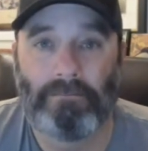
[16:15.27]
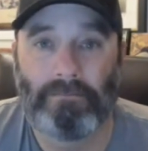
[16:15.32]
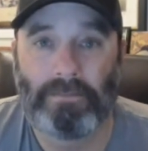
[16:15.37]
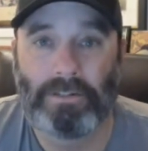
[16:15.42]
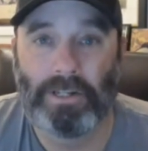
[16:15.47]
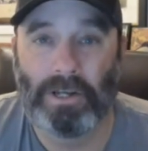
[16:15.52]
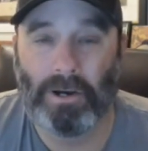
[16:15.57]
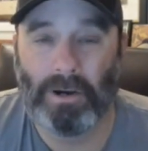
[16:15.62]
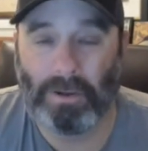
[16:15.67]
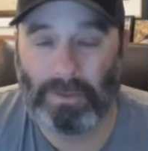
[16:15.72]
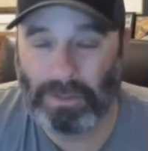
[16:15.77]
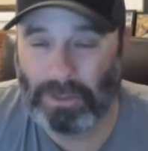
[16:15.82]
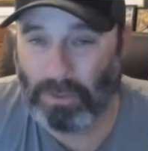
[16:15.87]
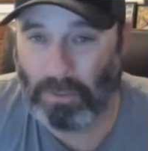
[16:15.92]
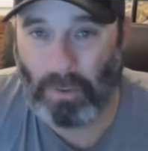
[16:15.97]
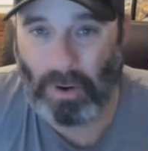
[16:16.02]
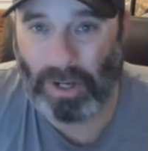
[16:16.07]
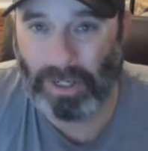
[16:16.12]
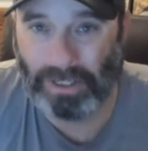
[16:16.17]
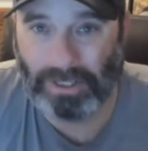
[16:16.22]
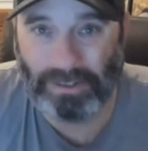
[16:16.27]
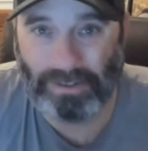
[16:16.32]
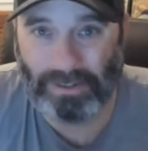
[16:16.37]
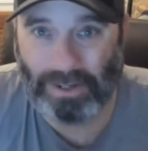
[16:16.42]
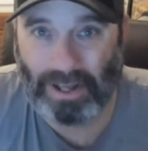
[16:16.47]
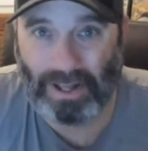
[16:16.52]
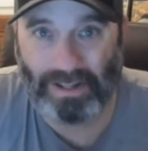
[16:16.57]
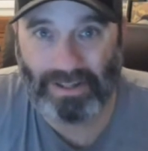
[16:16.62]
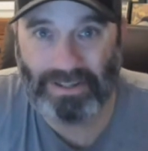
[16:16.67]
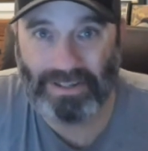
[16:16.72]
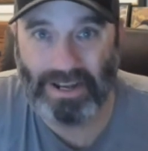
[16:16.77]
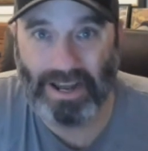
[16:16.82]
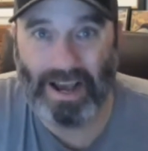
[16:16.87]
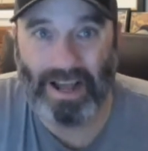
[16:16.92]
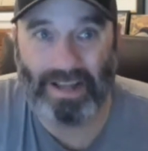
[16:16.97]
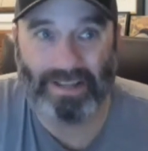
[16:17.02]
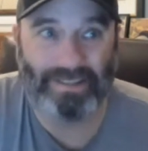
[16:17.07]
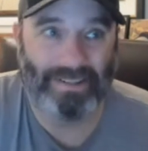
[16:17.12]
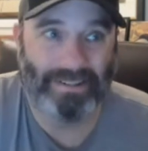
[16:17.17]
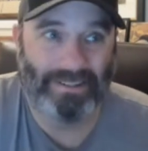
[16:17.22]
So I was a Juan Gonzalez
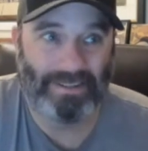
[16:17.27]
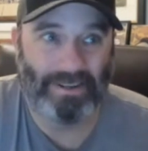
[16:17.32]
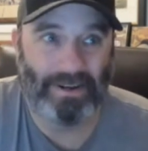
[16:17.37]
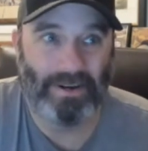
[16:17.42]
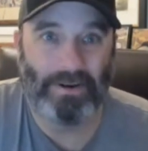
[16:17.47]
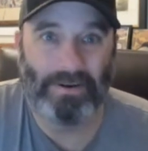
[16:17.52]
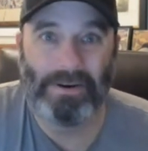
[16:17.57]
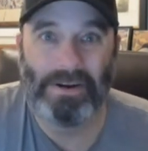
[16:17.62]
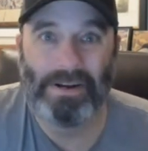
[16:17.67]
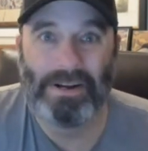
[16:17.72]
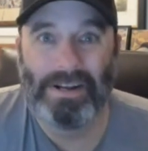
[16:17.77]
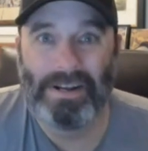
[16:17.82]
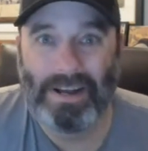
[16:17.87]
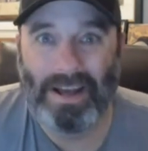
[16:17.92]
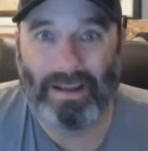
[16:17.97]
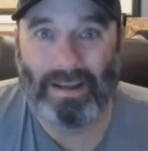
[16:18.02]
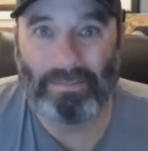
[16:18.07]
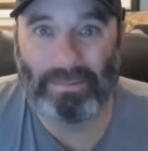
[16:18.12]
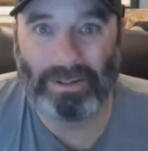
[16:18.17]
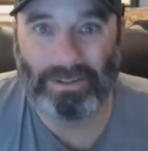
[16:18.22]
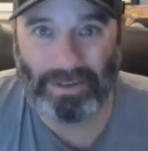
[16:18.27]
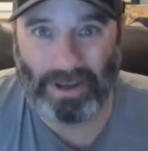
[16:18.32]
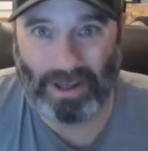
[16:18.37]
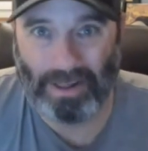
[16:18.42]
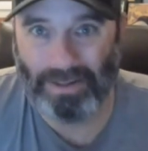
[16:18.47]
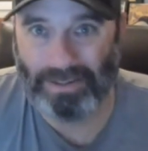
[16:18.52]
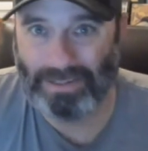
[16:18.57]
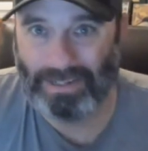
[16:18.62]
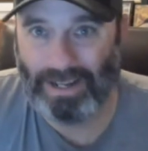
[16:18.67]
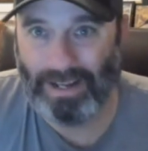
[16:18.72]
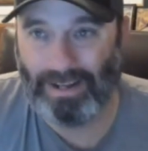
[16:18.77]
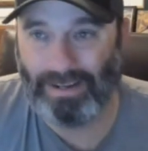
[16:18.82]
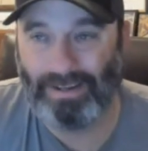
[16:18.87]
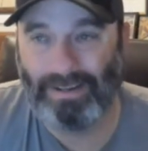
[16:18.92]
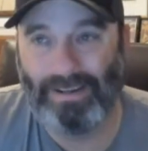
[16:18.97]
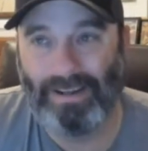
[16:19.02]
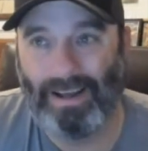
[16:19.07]
Nut. And so I'm Gonzalez Nut.